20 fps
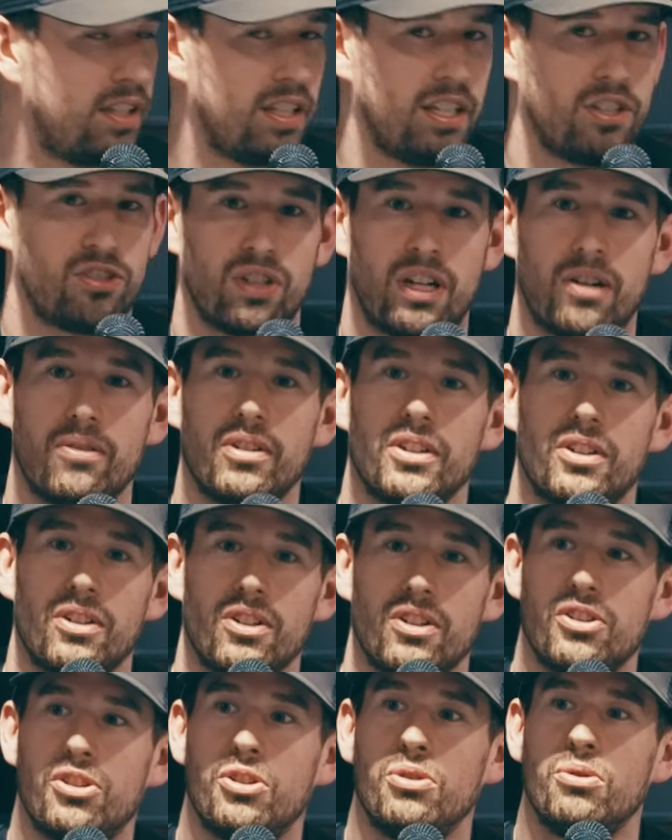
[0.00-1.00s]
And so I would
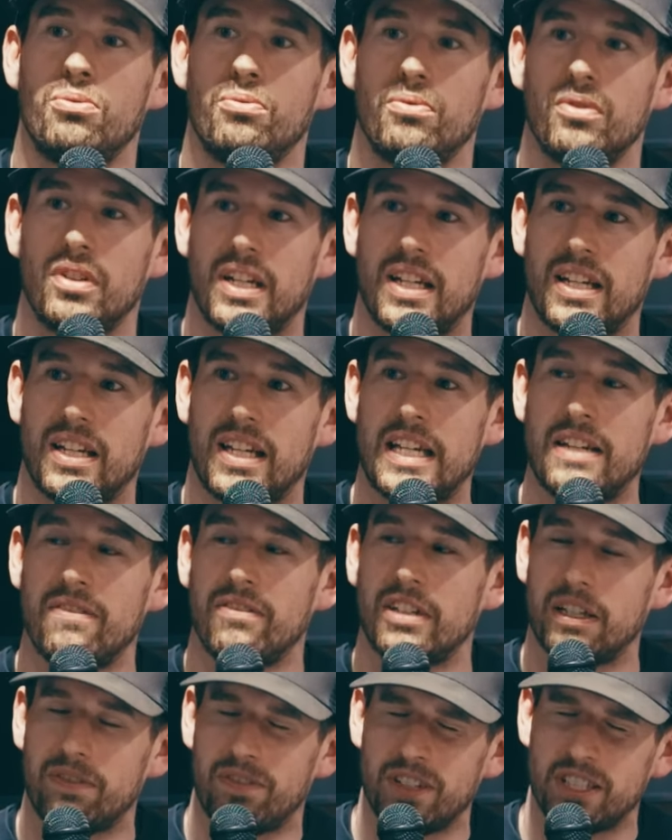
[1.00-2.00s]
encourage you,
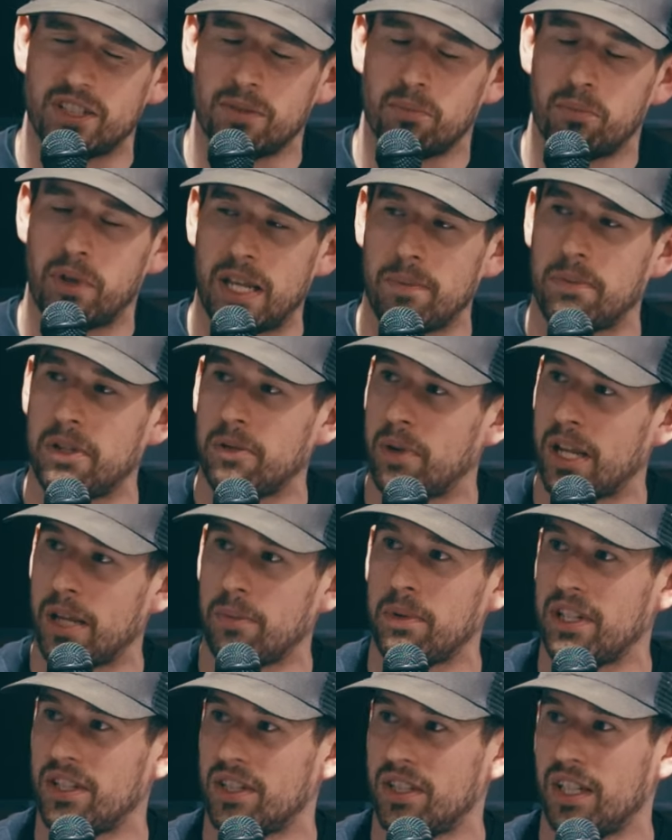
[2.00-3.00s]
even if it's a
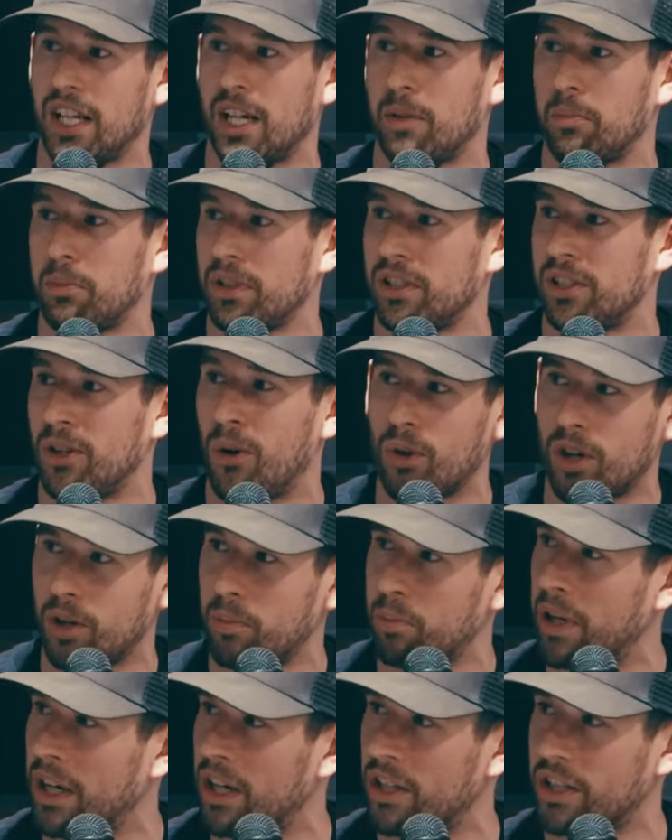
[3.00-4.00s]
baby step, don't
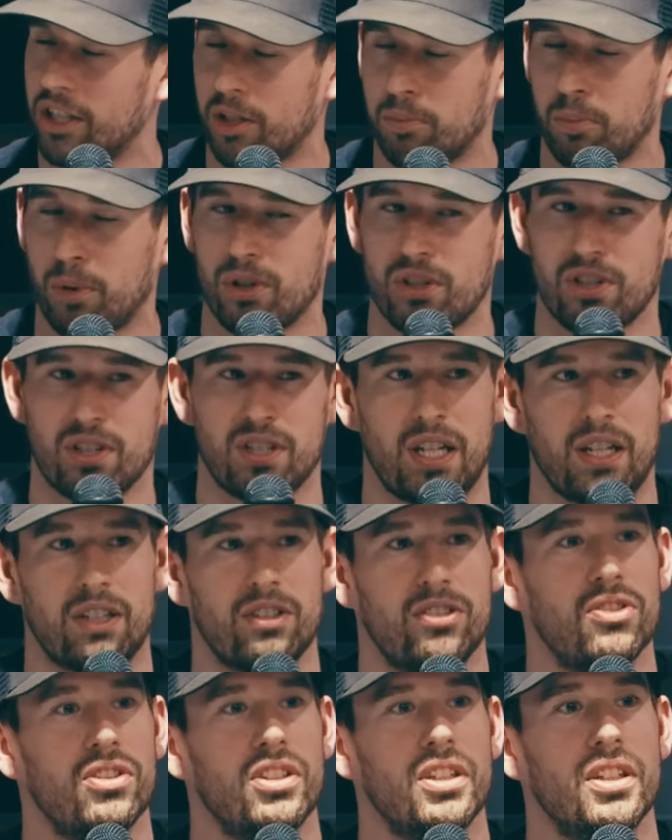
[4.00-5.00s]
compare it to the person
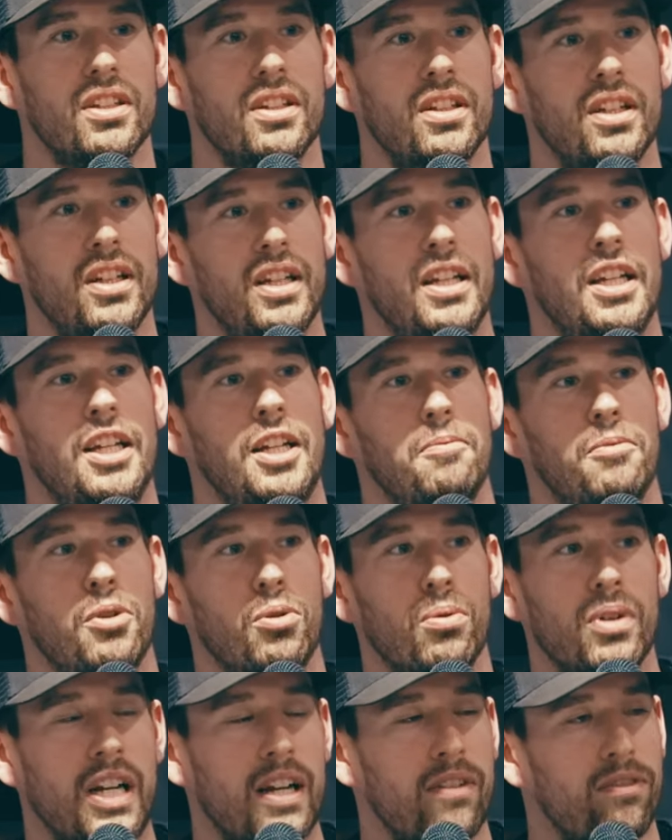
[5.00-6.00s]
next to you, But
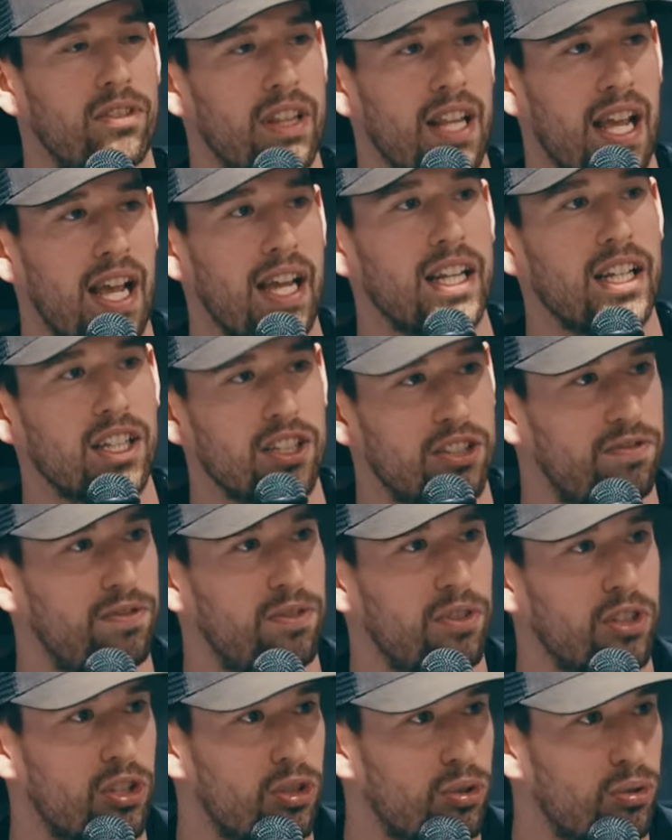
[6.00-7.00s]
whatever that is
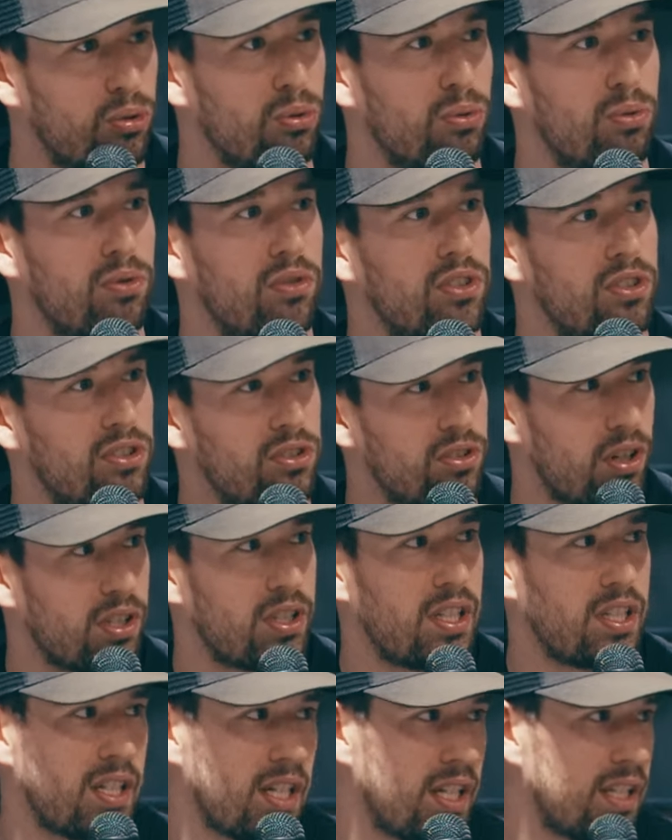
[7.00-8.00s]
for you,
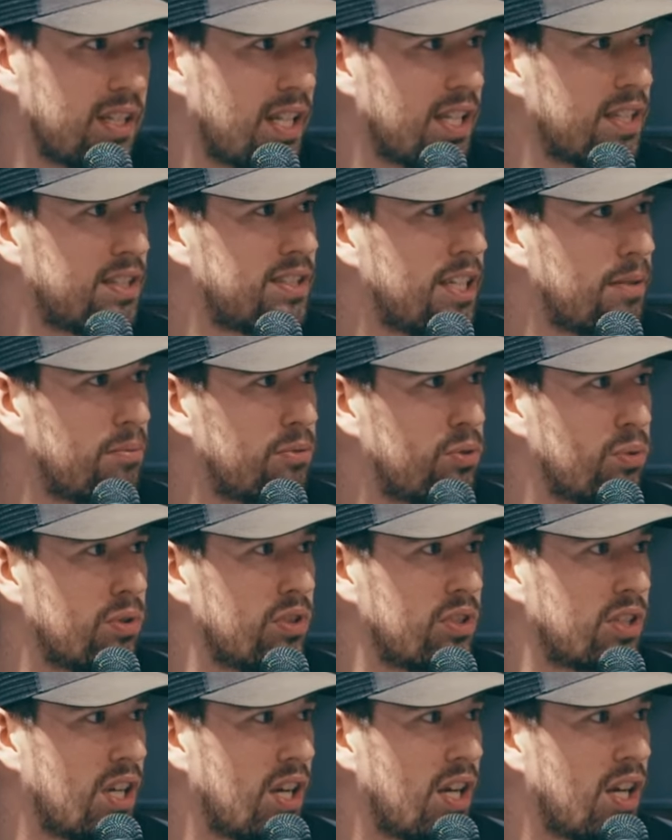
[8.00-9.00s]
start to take that step
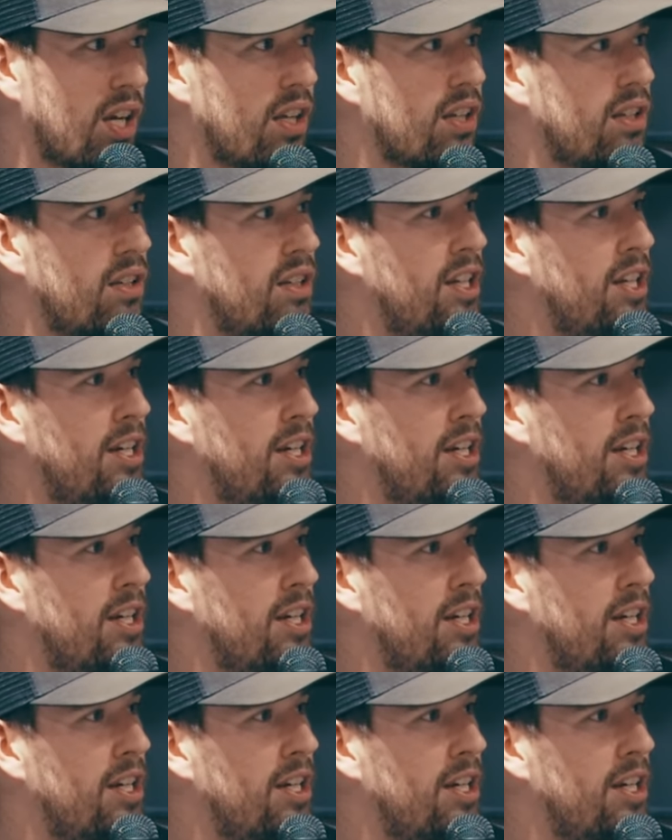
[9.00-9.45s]
towards God.